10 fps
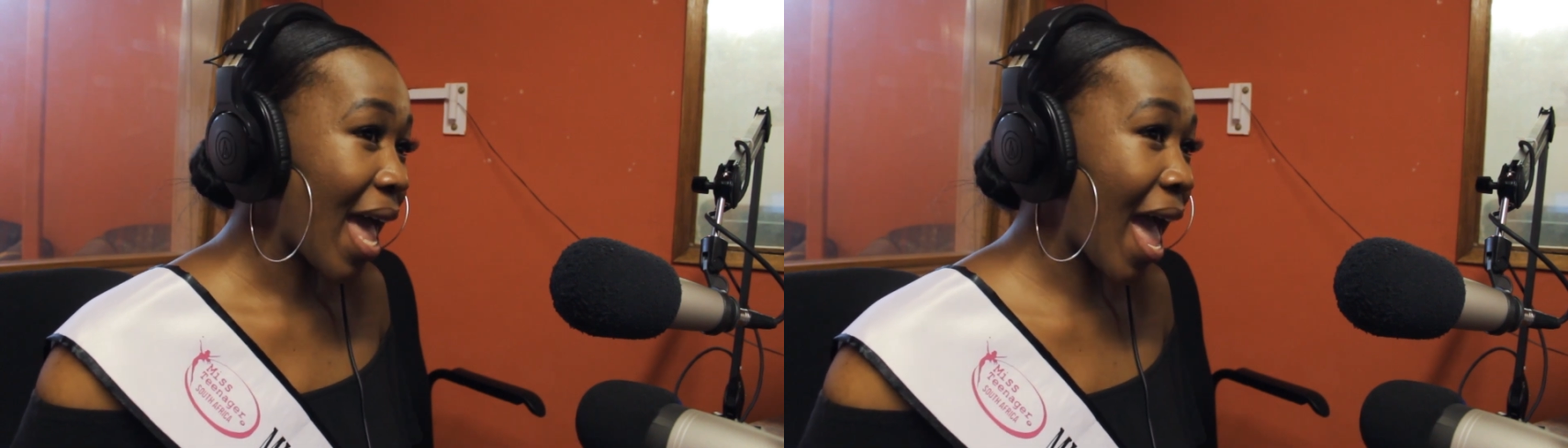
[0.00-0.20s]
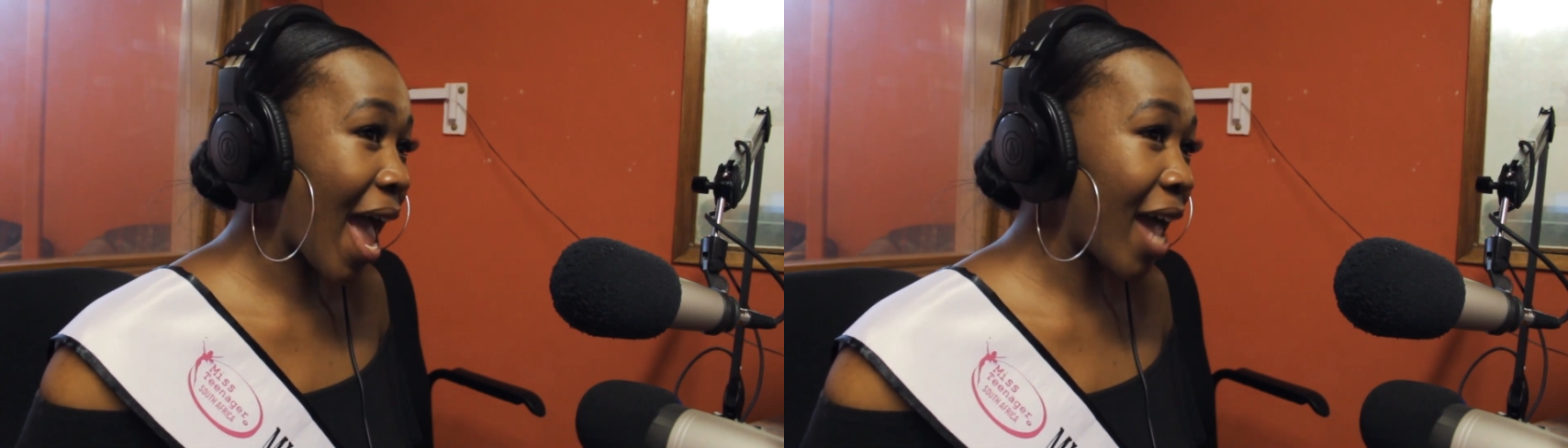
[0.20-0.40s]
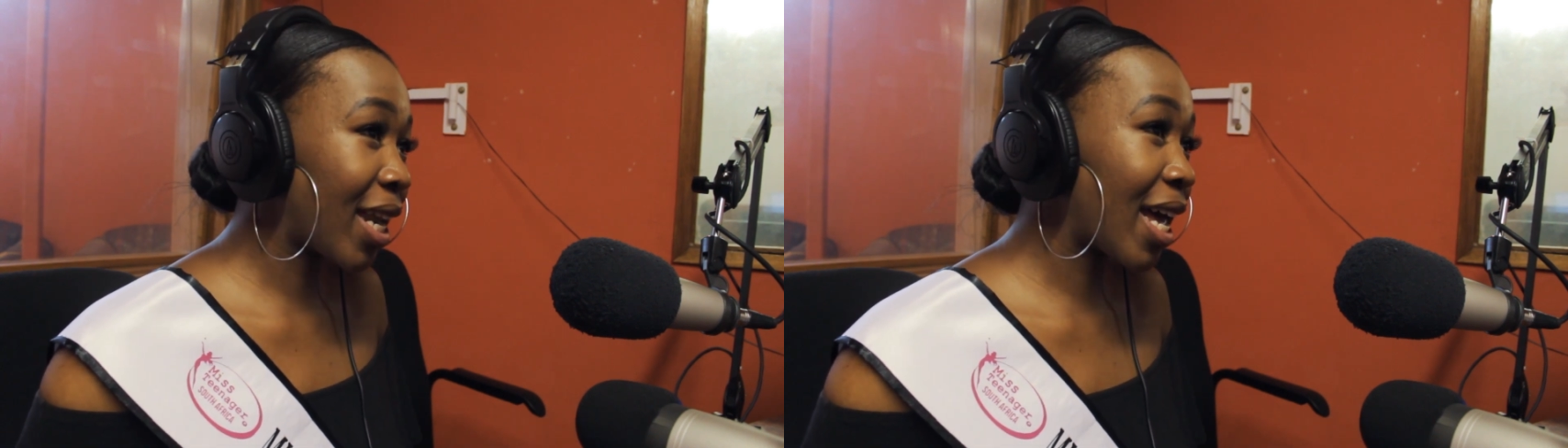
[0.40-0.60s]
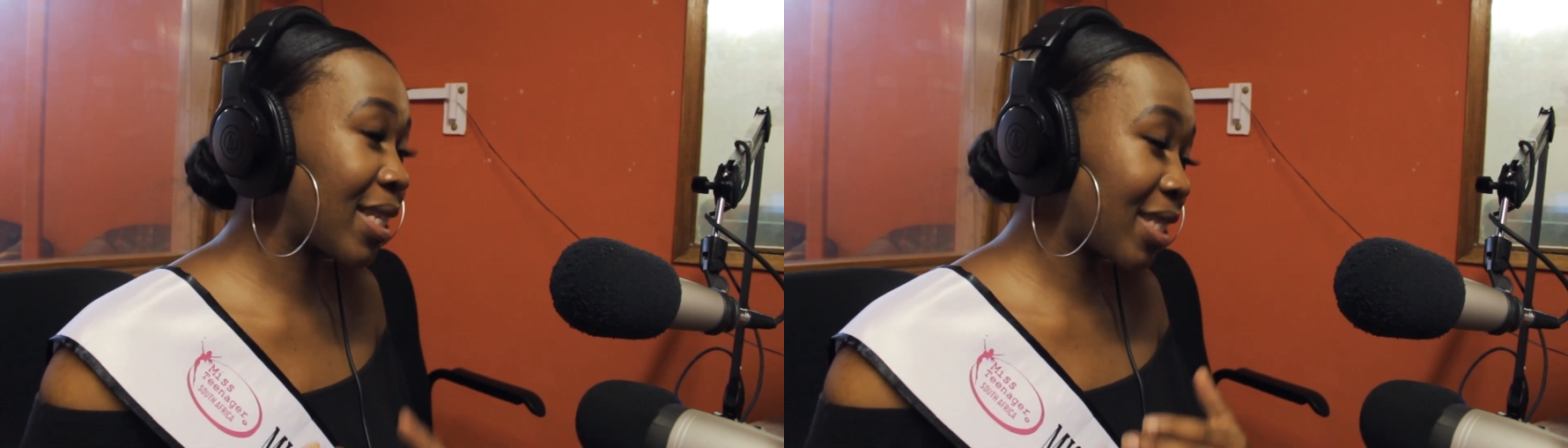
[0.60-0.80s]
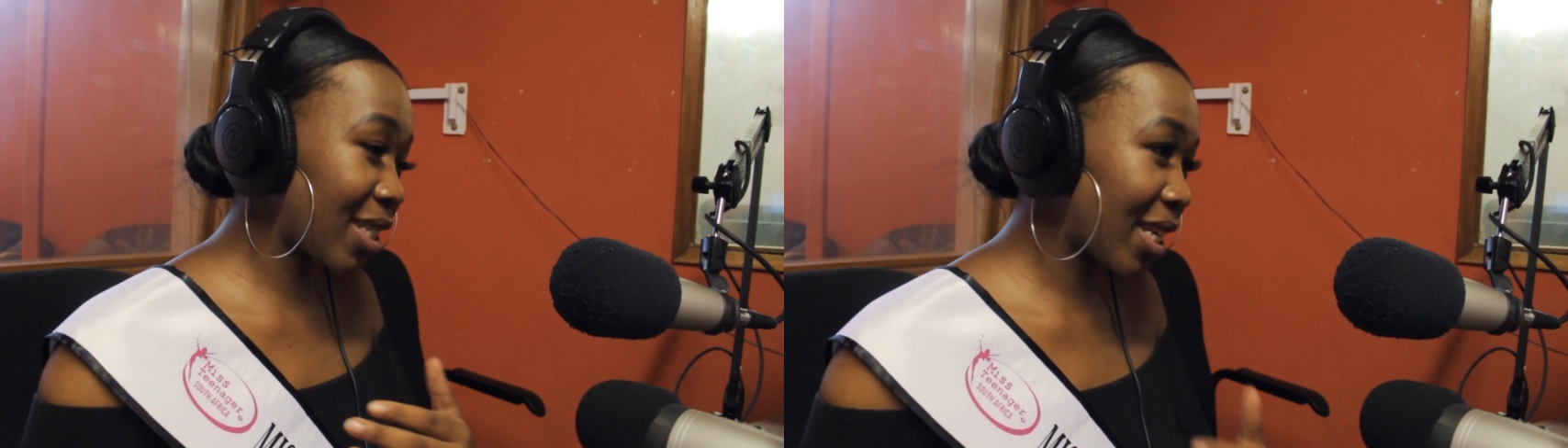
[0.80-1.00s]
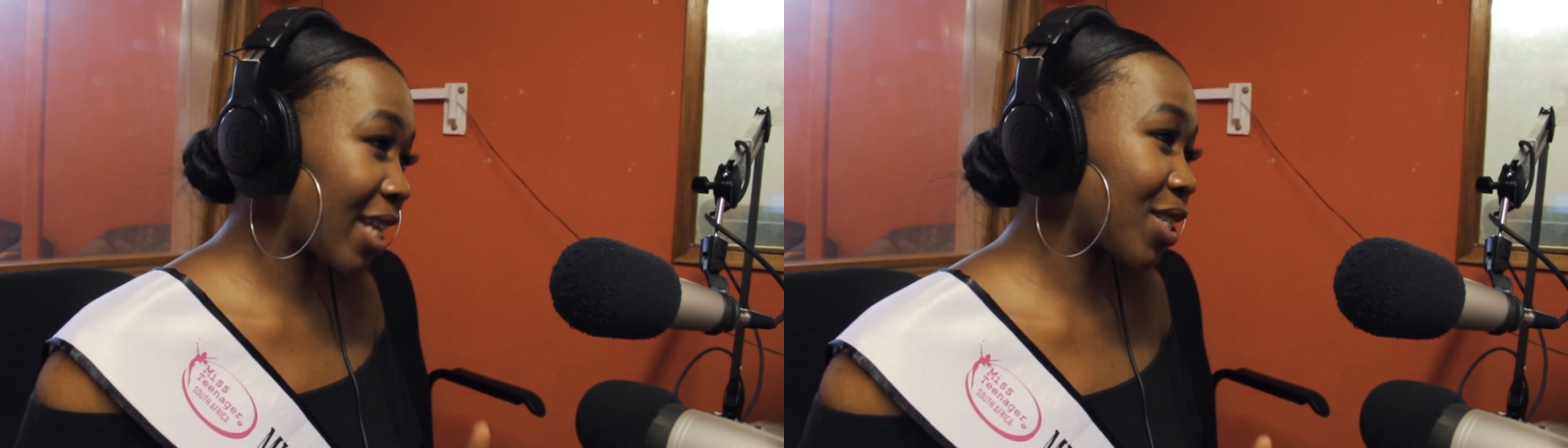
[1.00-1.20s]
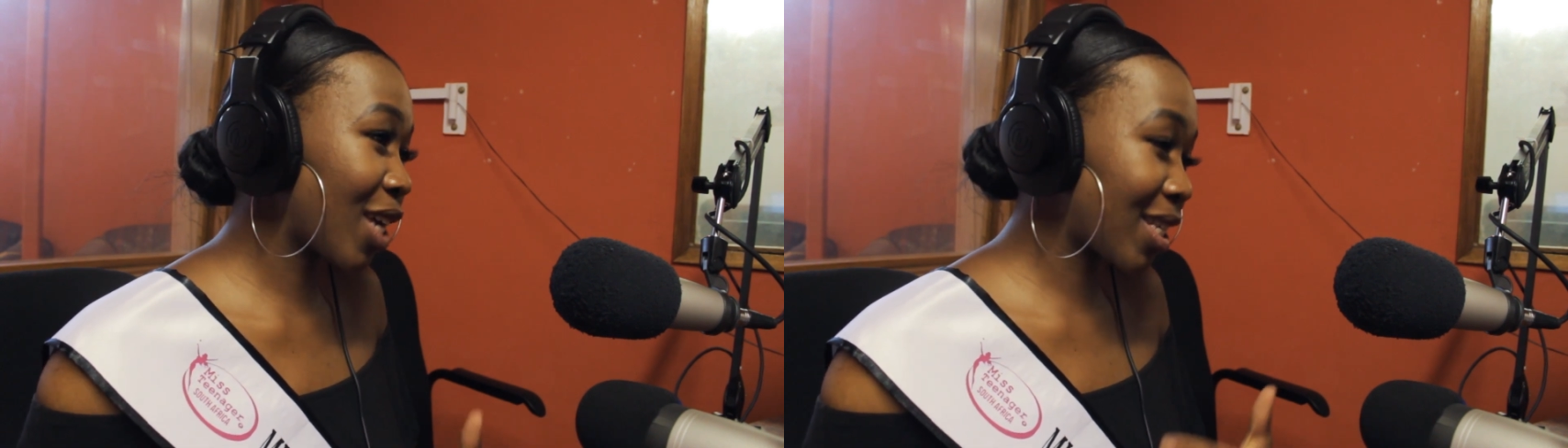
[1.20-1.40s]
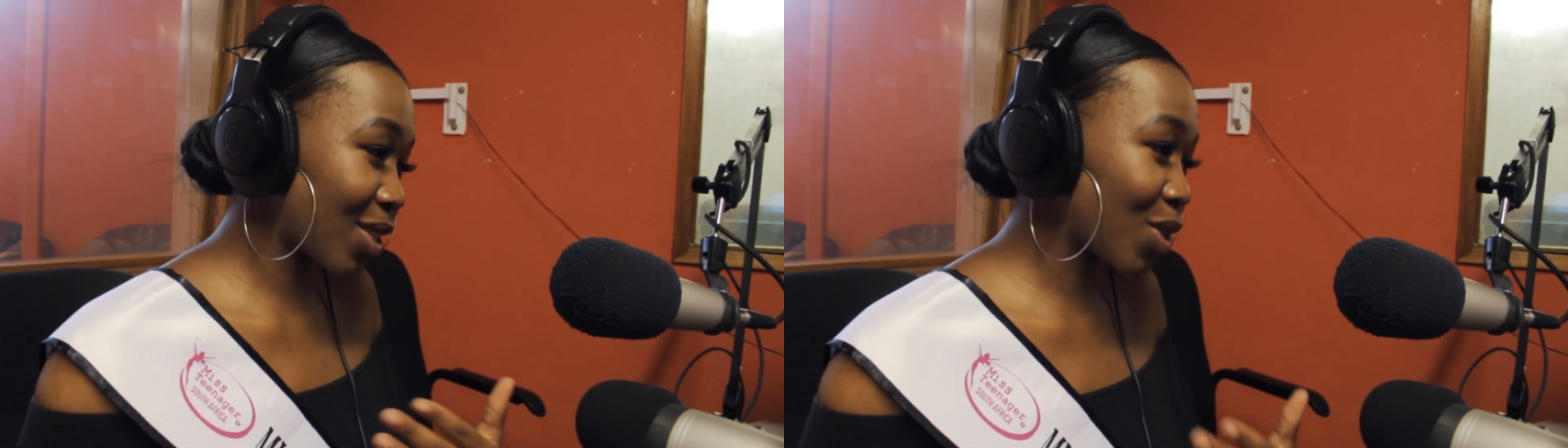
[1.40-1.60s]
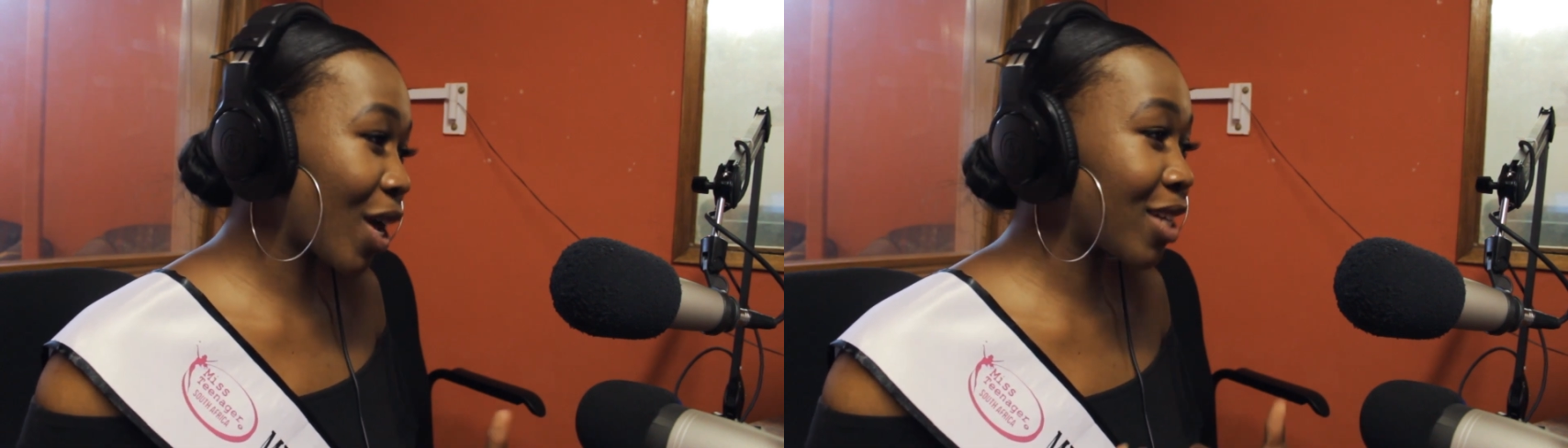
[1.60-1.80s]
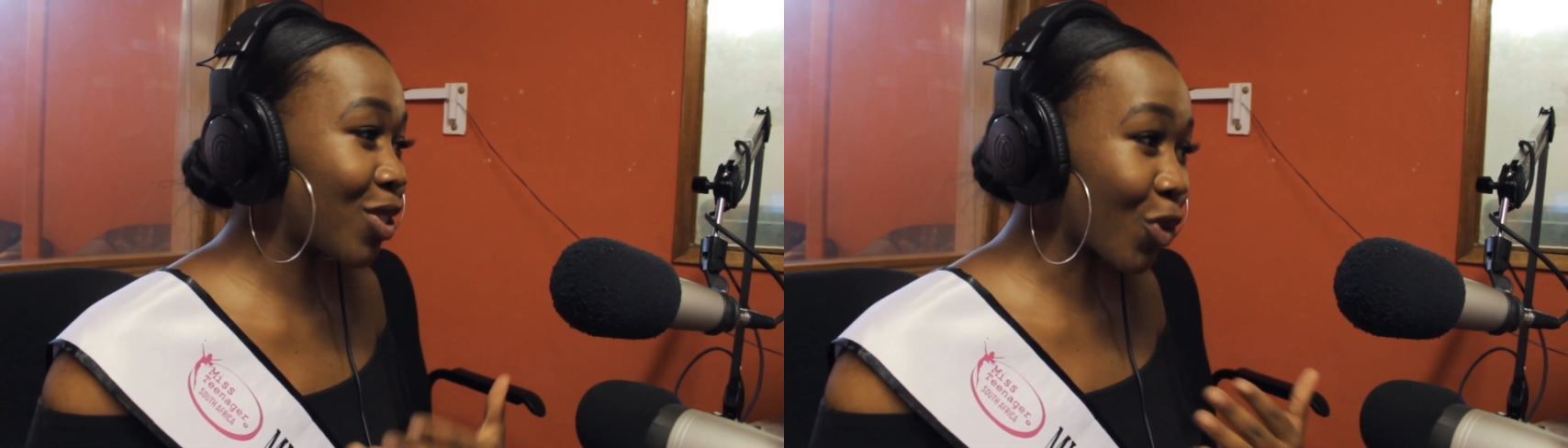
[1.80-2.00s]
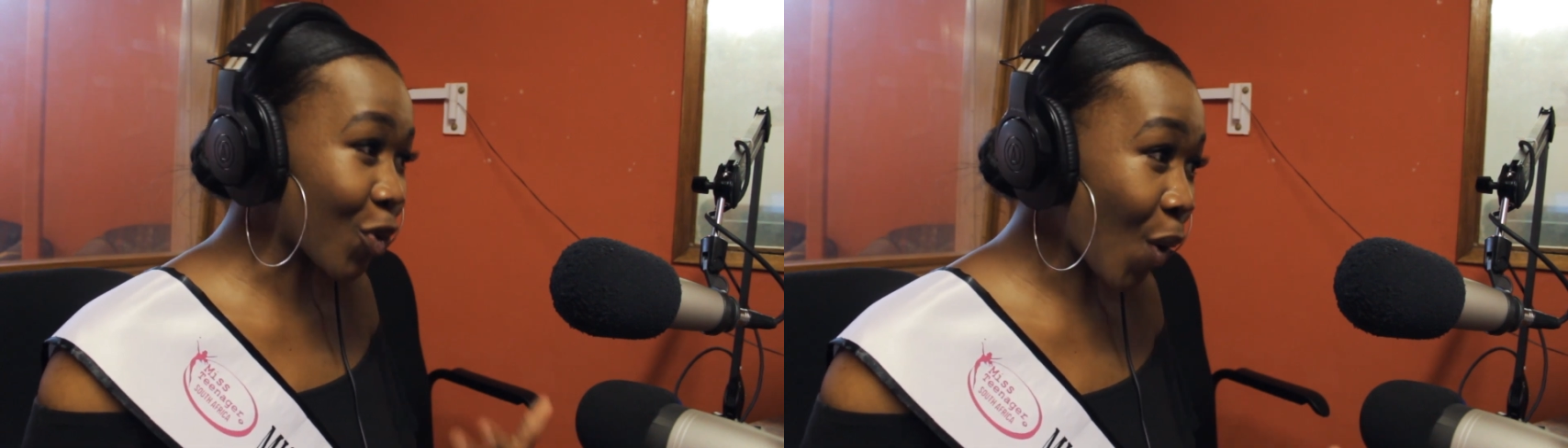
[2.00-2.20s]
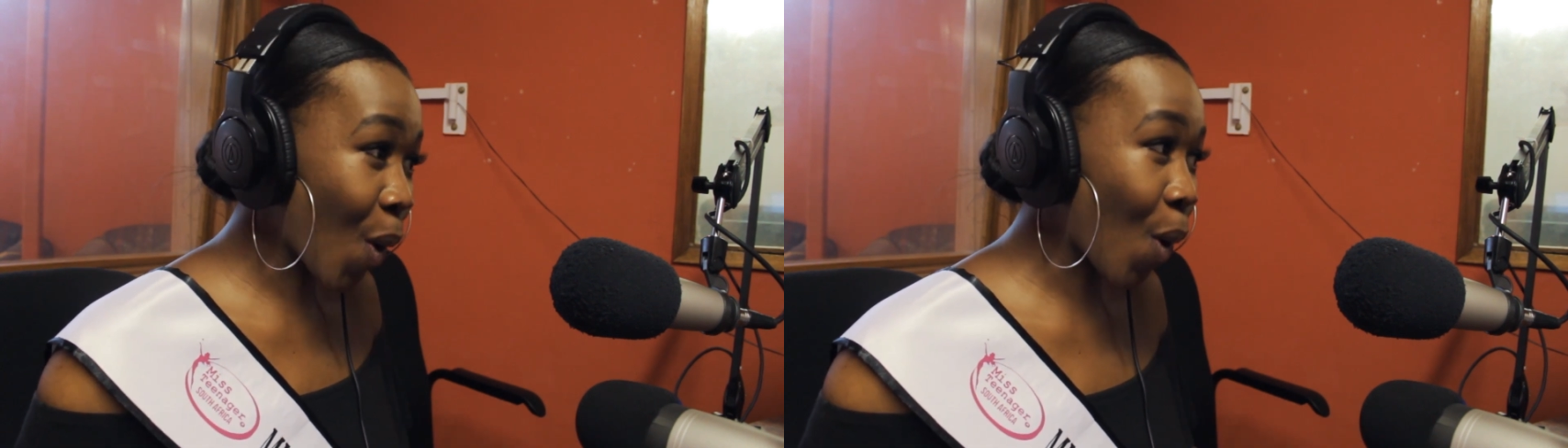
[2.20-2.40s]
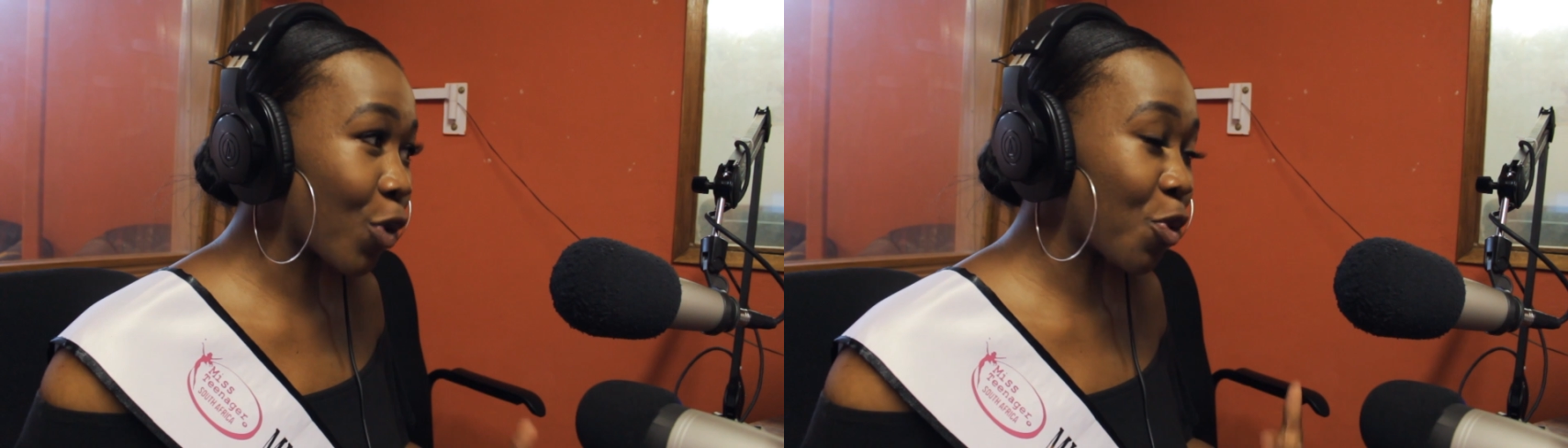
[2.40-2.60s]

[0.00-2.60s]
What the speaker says: And as you grow,